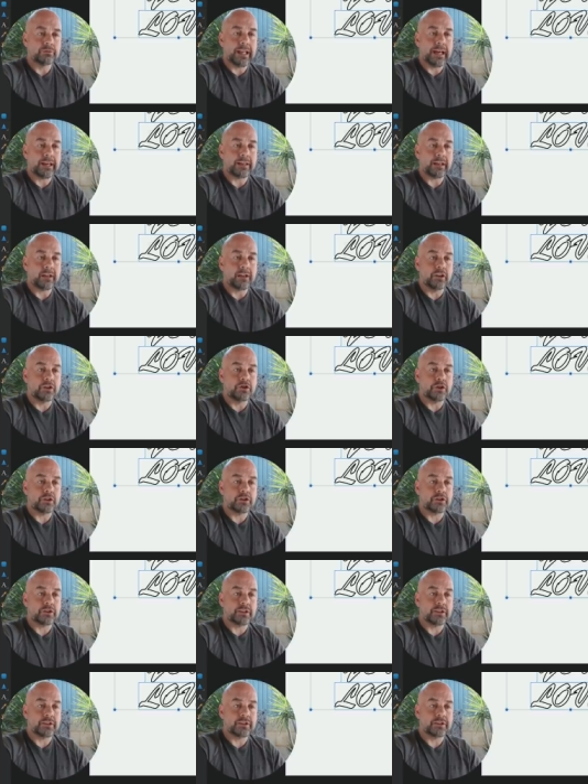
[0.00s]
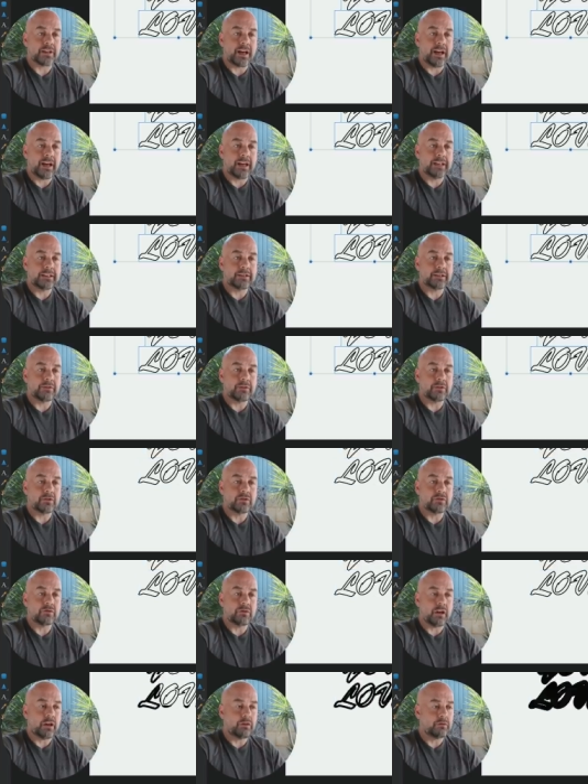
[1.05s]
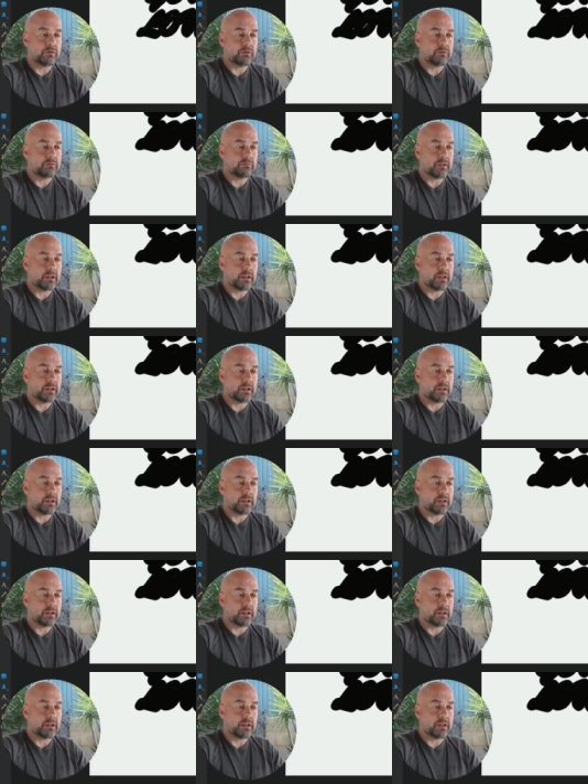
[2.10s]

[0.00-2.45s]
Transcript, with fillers: Now you can adjust the size of the stroke.